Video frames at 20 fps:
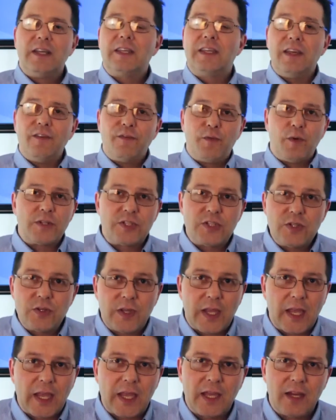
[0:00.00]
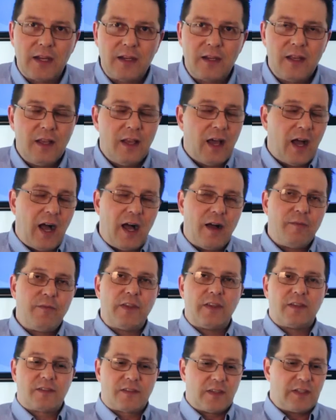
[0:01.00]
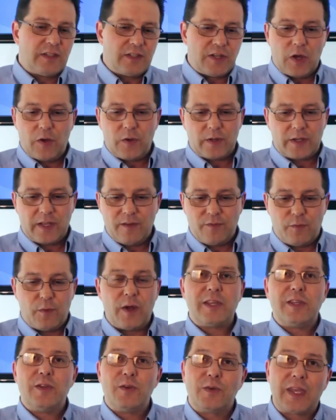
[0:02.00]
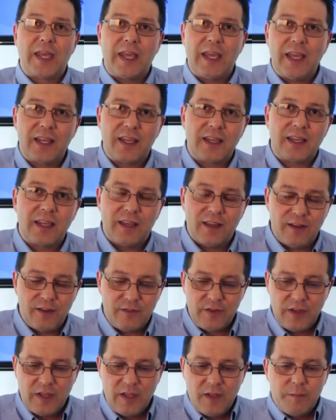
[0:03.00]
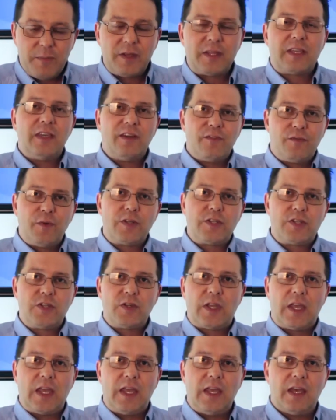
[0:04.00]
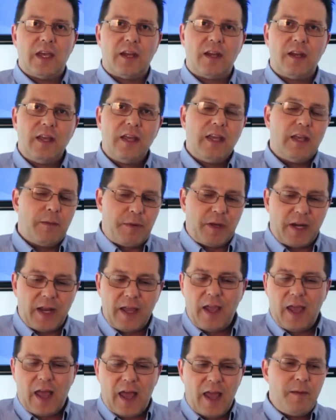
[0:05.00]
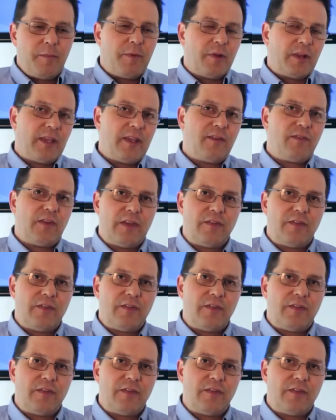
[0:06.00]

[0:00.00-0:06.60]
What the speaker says: Give what you can. Obviously, don't give what you can't give, but give what you can. But I believe